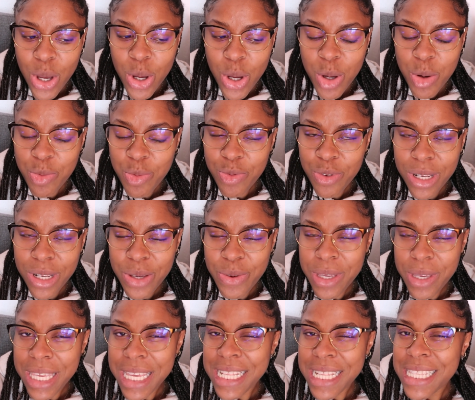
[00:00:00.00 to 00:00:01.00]
hopefully
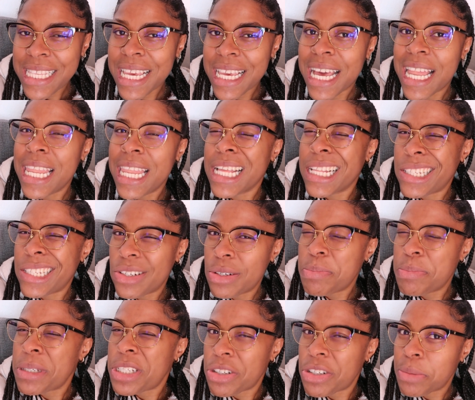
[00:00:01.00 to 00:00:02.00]
we can take a little
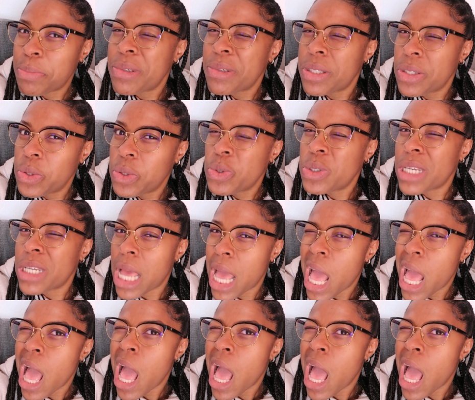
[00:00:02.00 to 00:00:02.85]
trippy trip soon.